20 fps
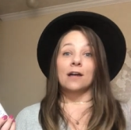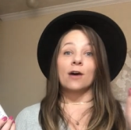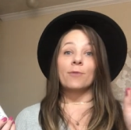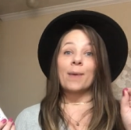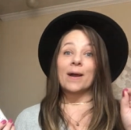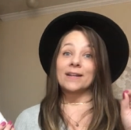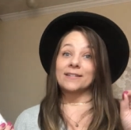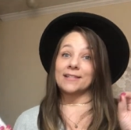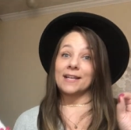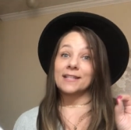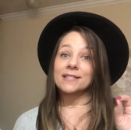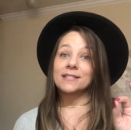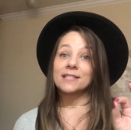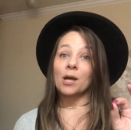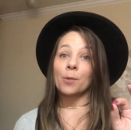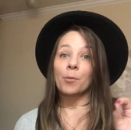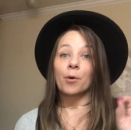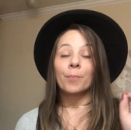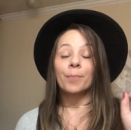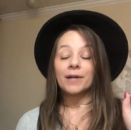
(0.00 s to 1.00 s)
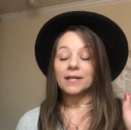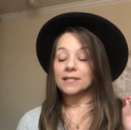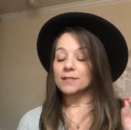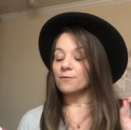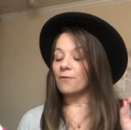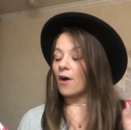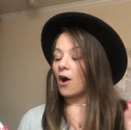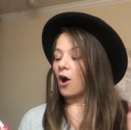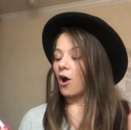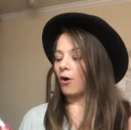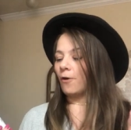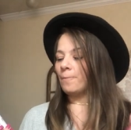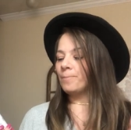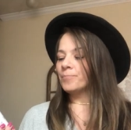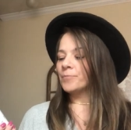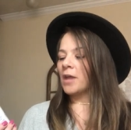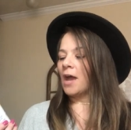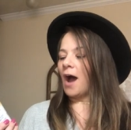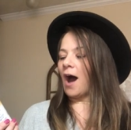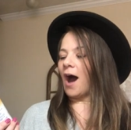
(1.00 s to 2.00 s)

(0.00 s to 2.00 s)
about to say summer, but it's fall.